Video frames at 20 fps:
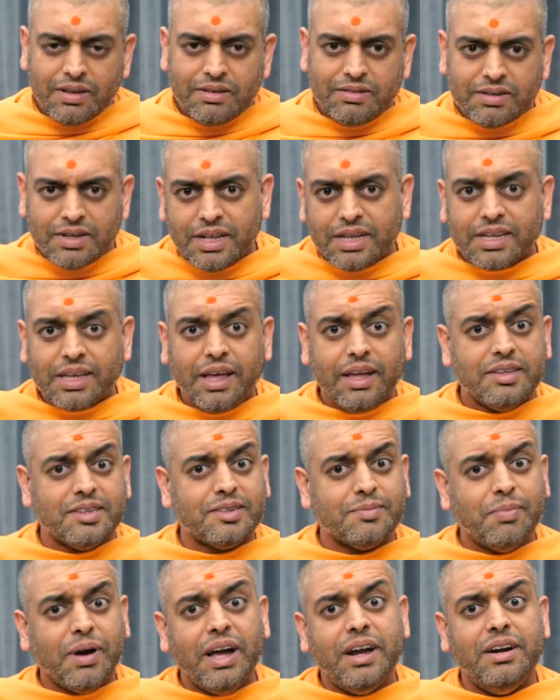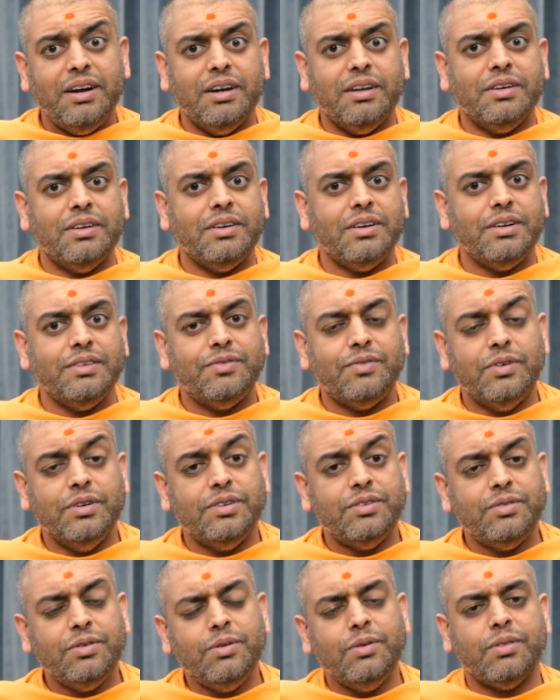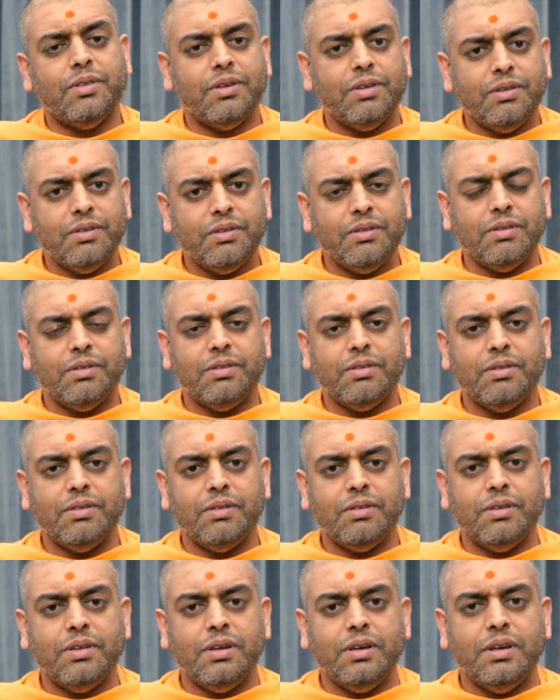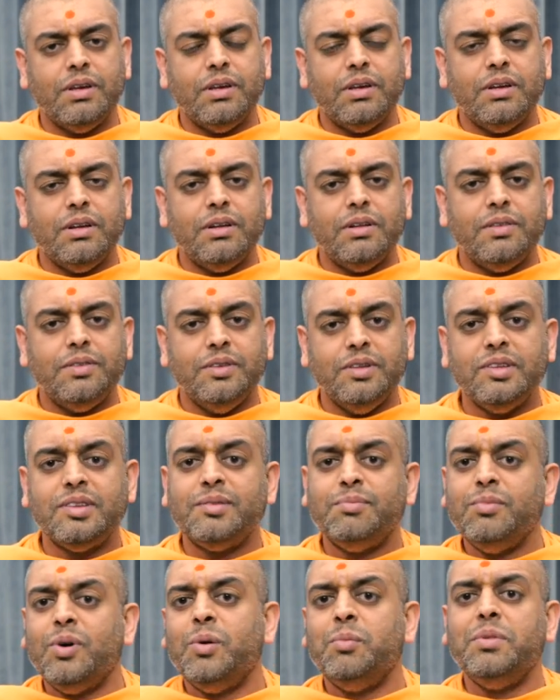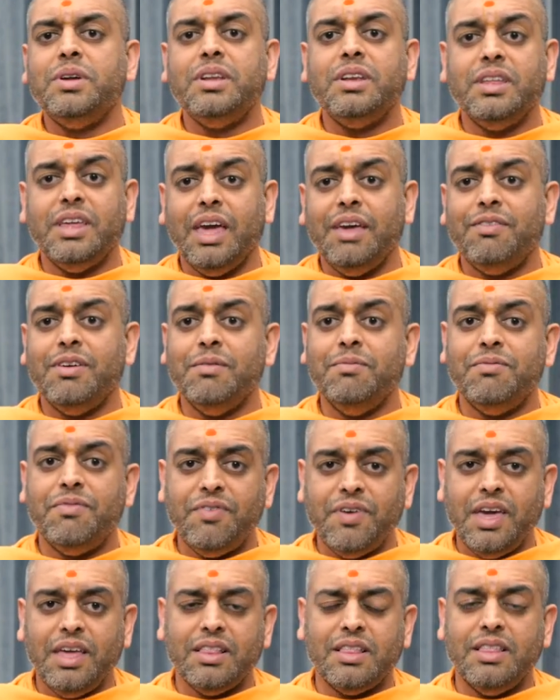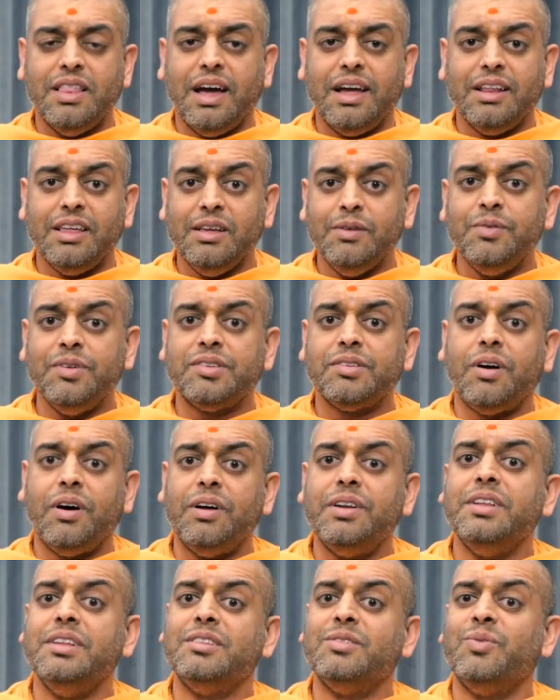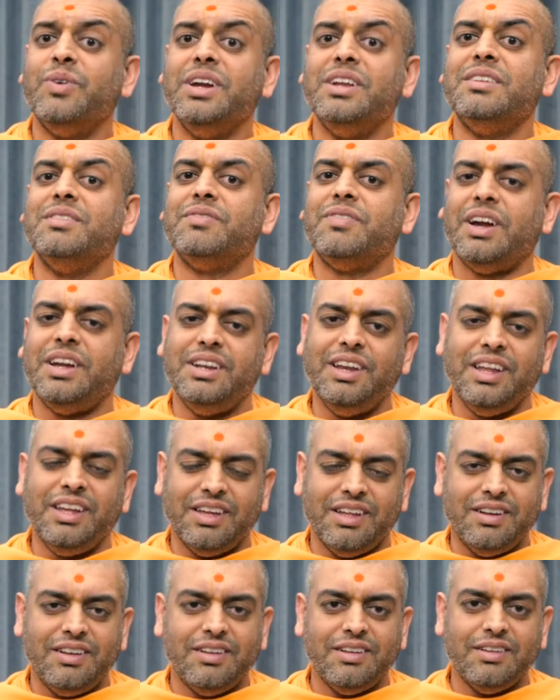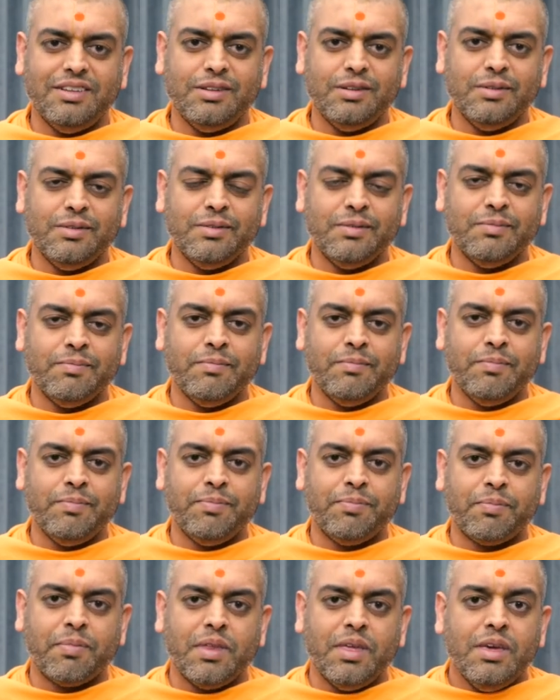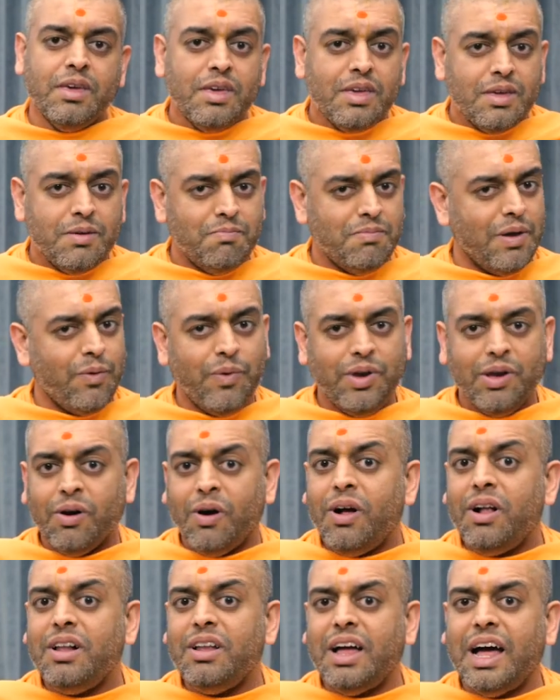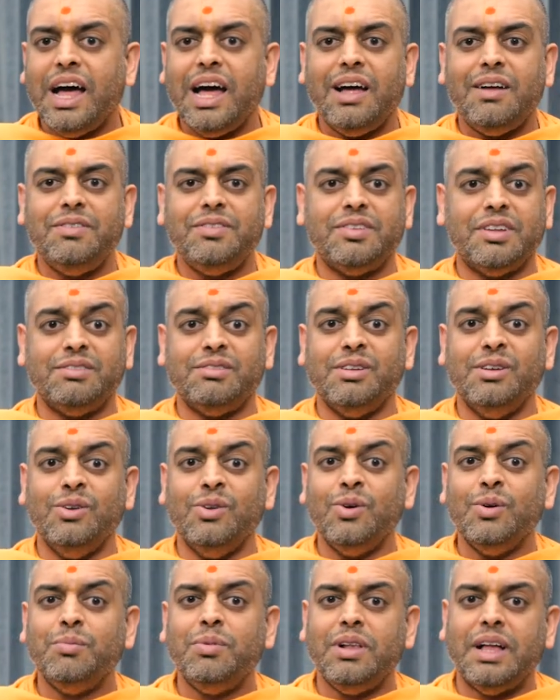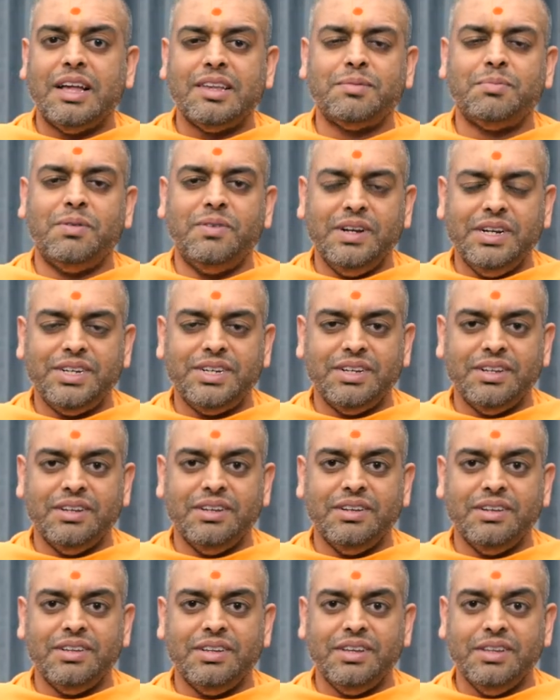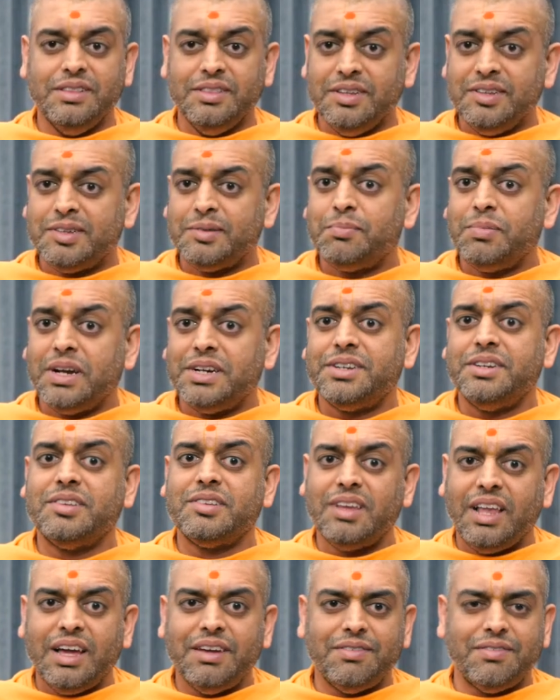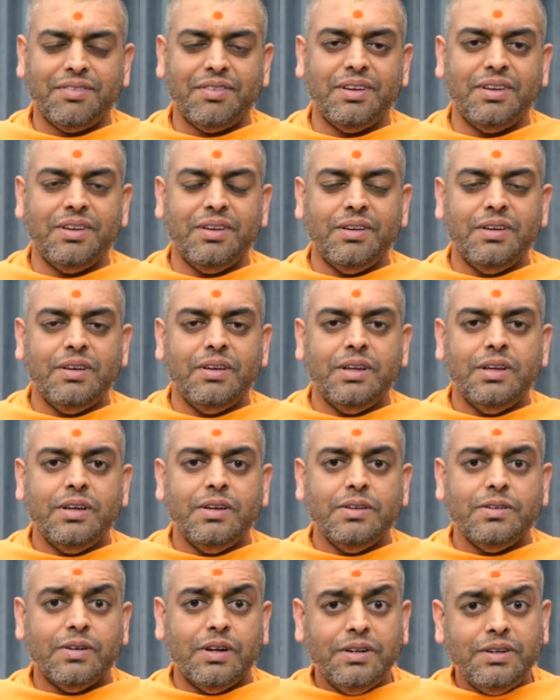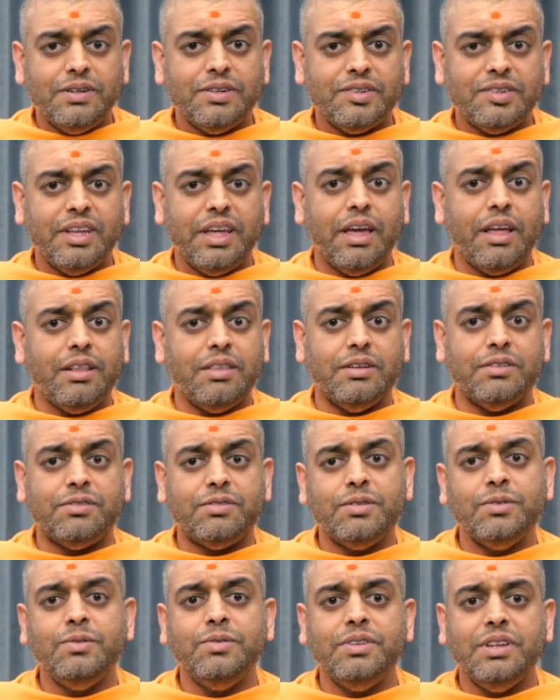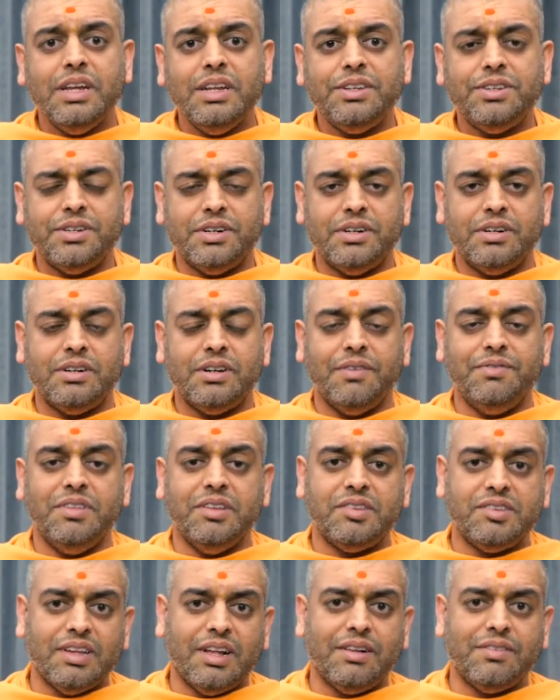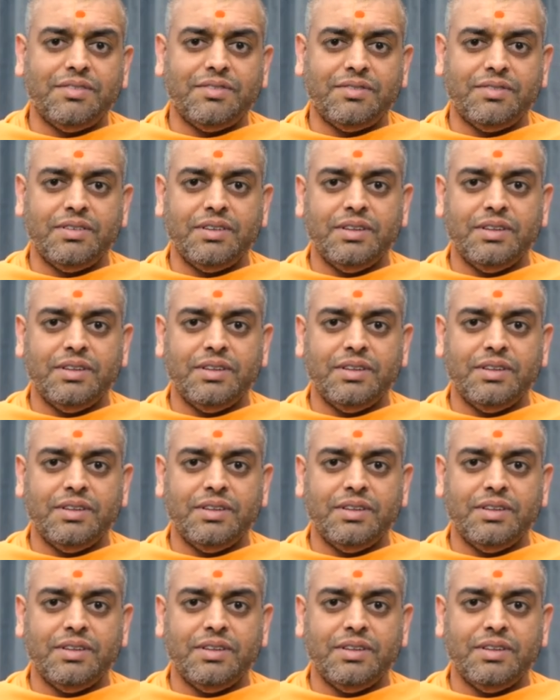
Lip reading: Janak aspired for truth. This moment gave him faith that he was on his way to finding it. May we all have such a noble aspiration in this precious life, to understand the true nature of the self,